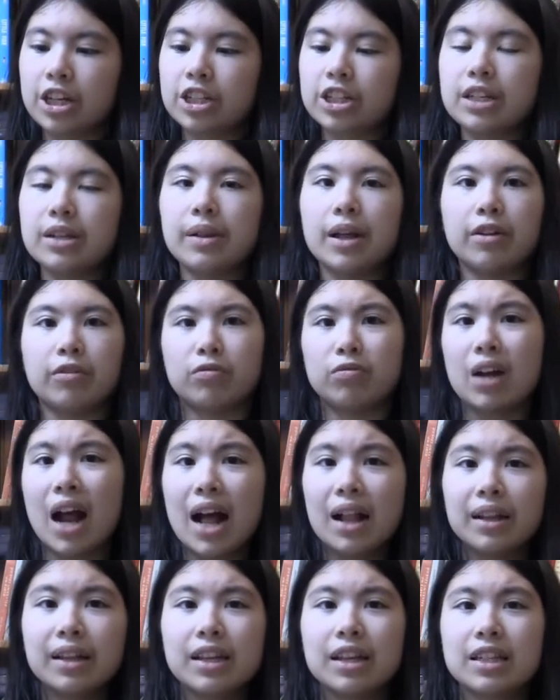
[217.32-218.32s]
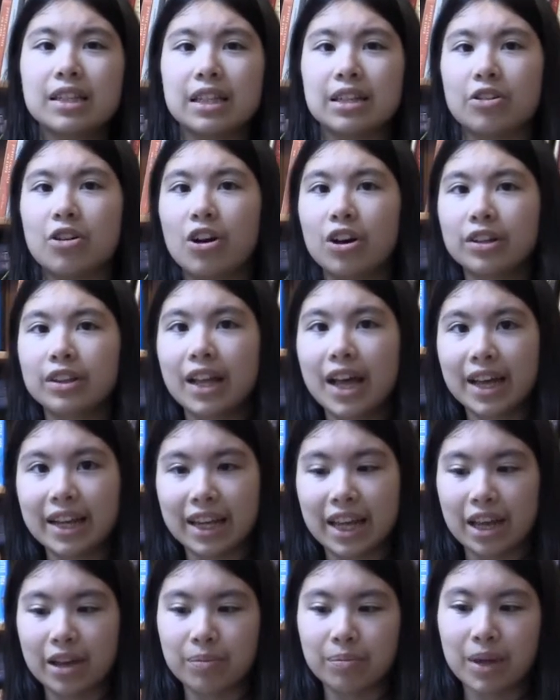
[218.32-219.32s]
She led rallies and
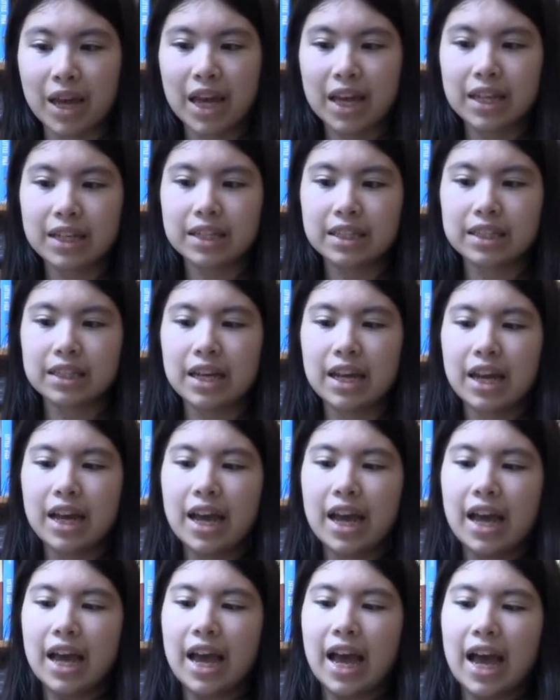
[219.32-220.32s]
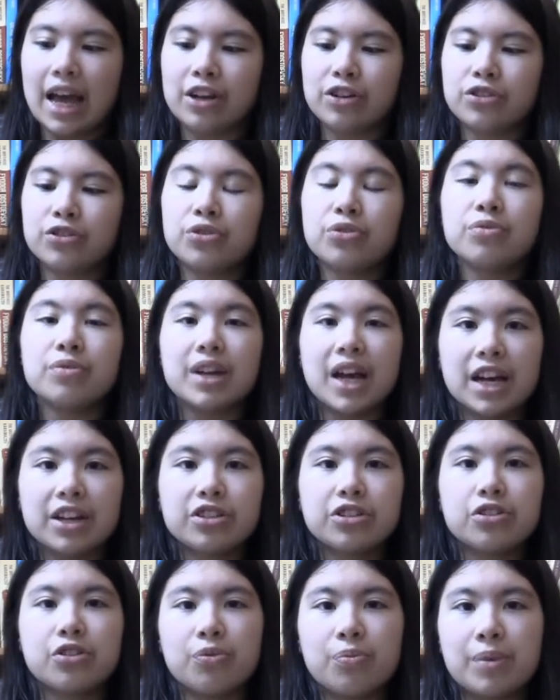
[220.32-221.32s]
online campaigns and drew
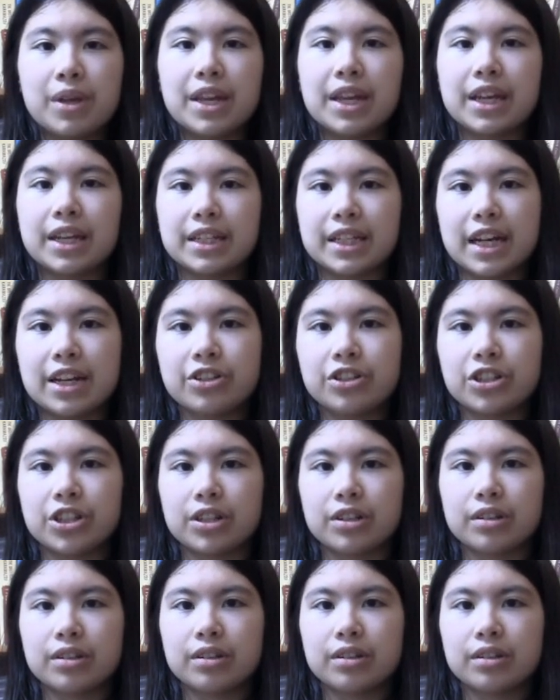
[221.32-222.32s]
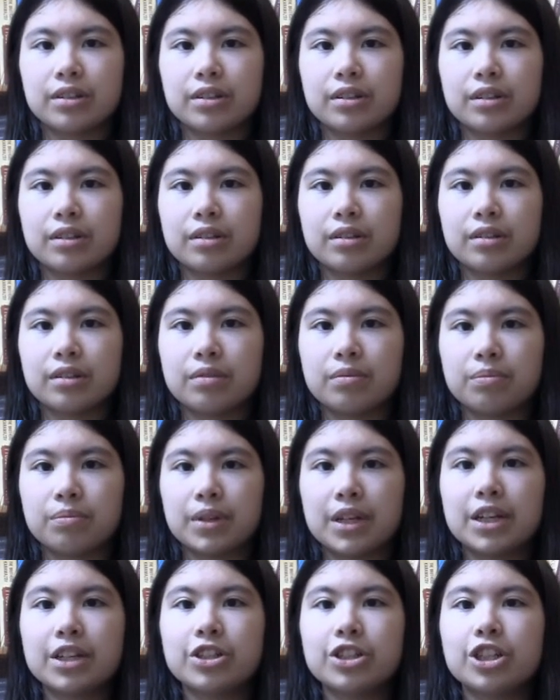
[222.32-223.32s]
national media attention
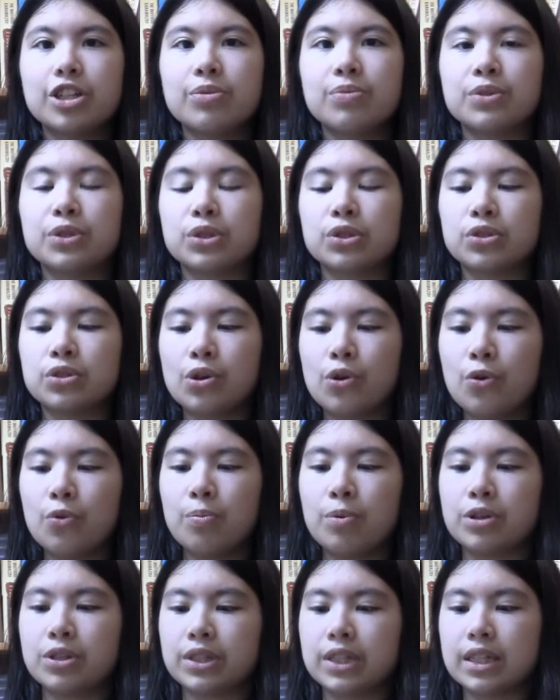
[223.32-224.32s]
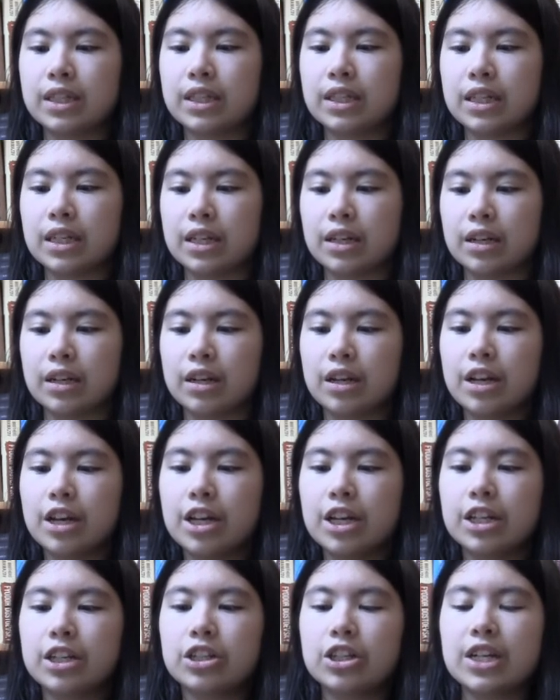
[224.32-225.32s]
because she was so persistent,
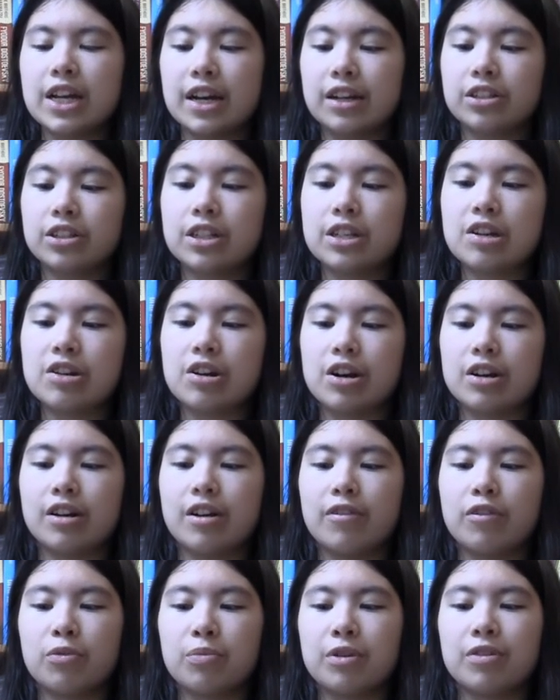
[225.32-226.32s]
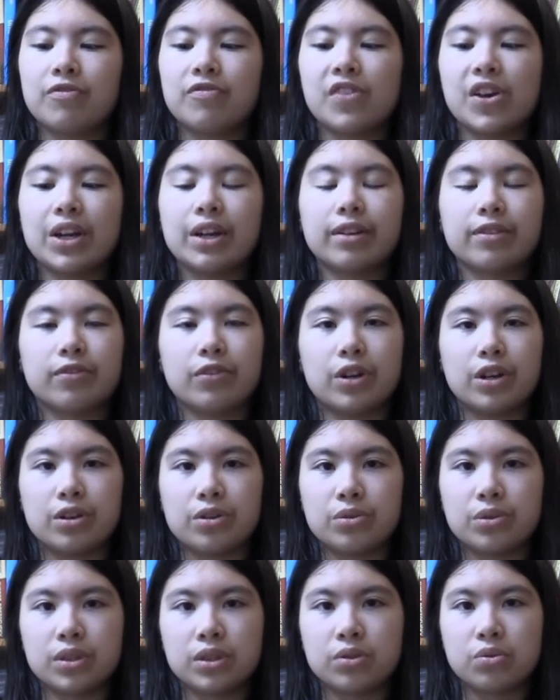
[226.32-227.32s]
she actually got government funding for a
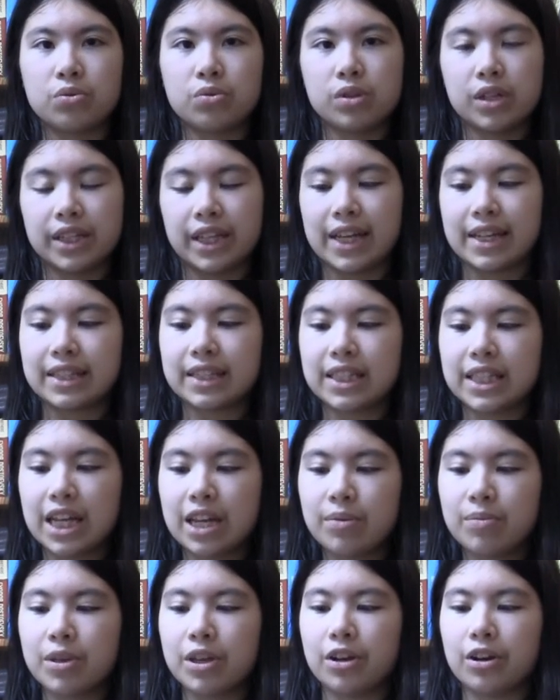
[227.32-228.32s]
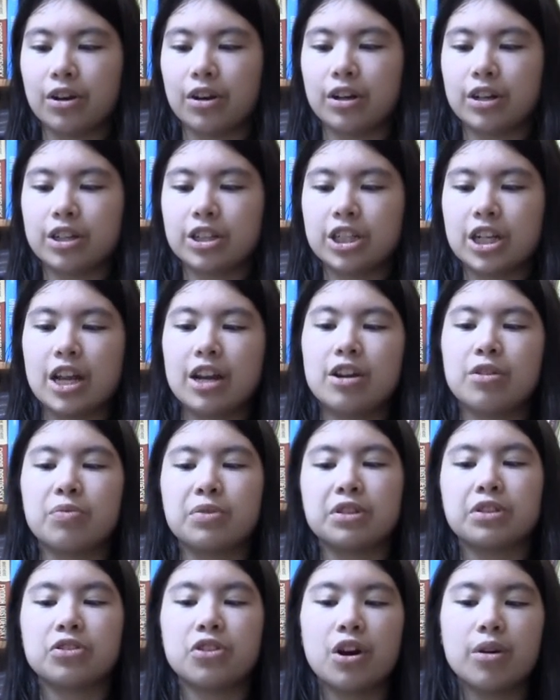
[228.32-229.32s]
new school, and that same year, Shannon
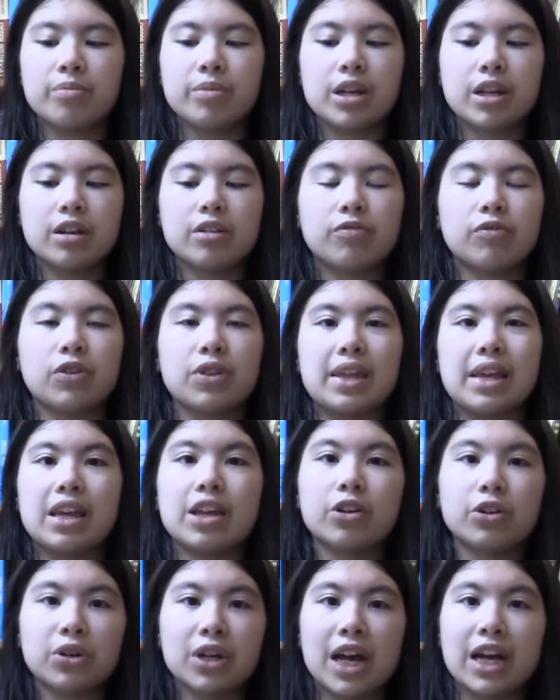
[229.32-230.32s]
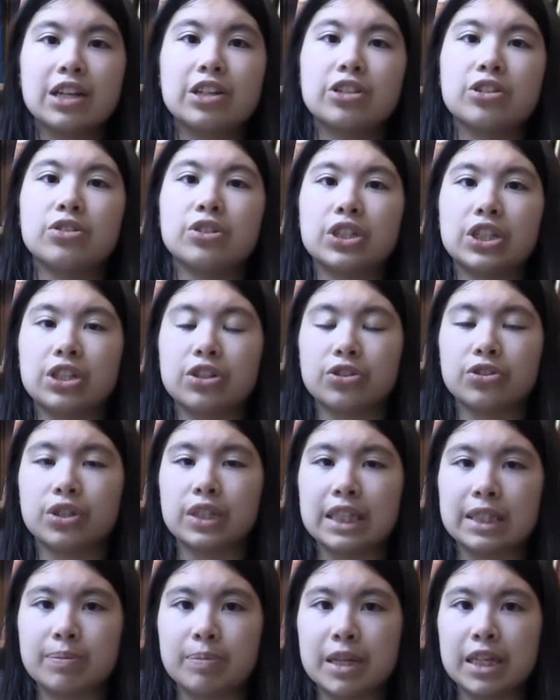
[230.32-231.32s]
was nominated for the International
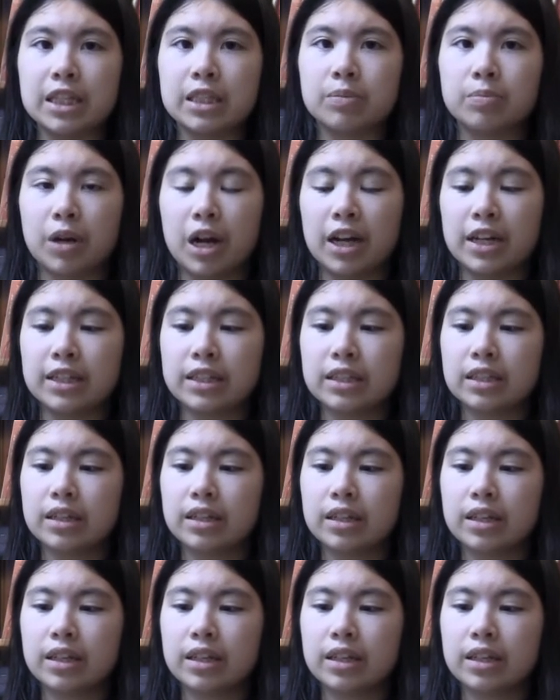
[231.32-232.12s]
Children's Peace Prize.